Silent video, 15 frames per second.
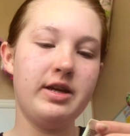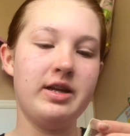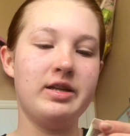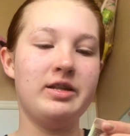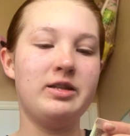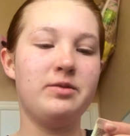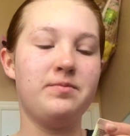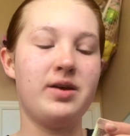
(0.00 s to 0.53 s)
and
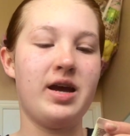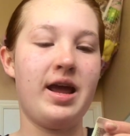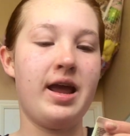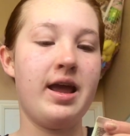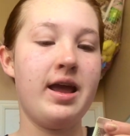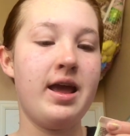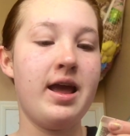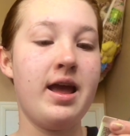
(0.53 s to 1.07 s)
it's
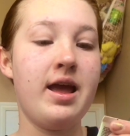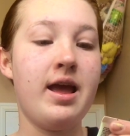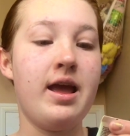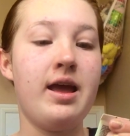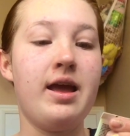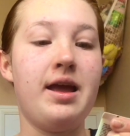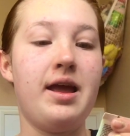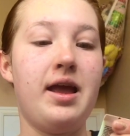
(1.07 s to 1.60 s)
by
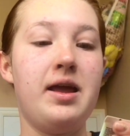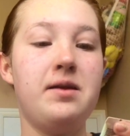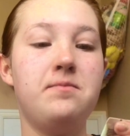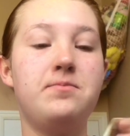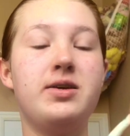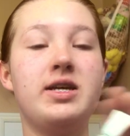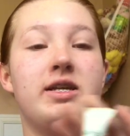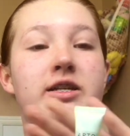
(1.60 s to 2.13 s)

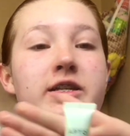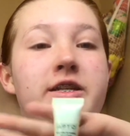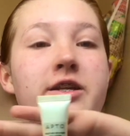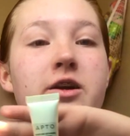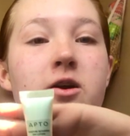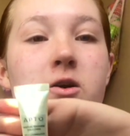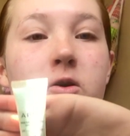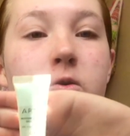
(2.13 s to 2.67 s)

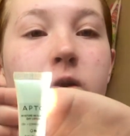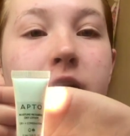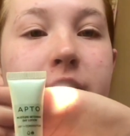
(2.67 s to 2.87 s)
APTO.